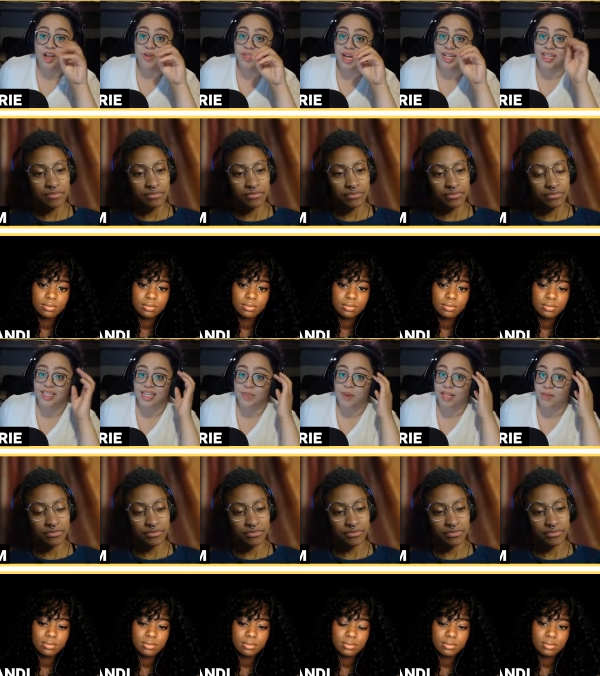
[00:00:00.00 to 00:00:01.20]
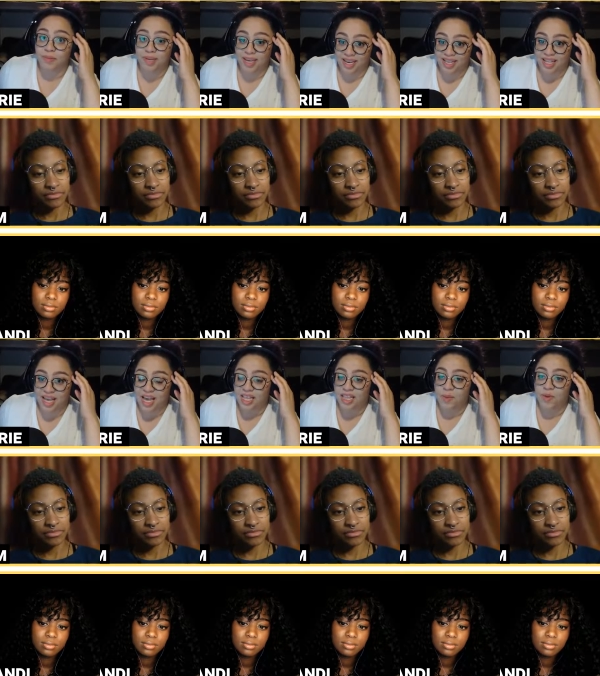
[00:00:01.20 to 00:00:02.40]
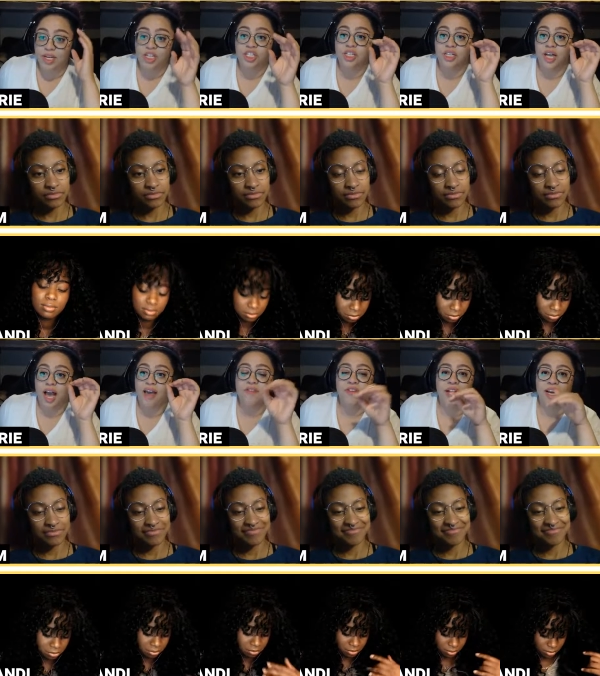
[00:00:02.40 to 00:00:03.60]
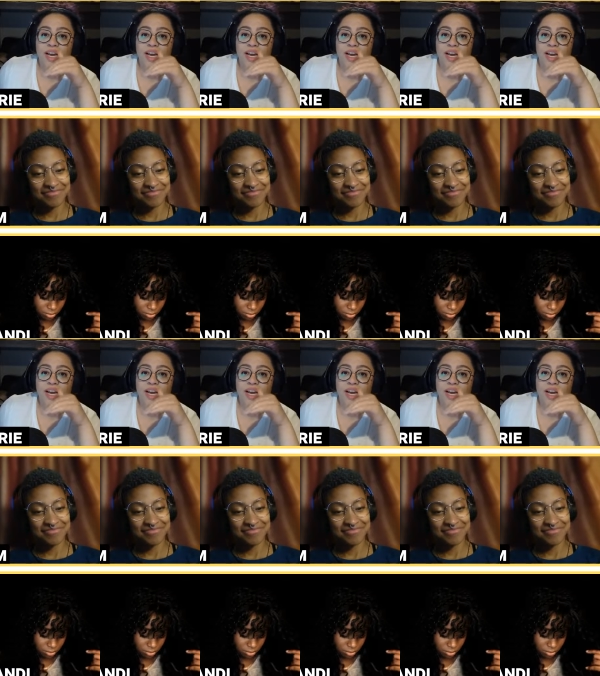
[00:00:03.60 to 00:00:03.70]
Speaker 1: notes that I didn't expect them to be hitting. The production, I feel like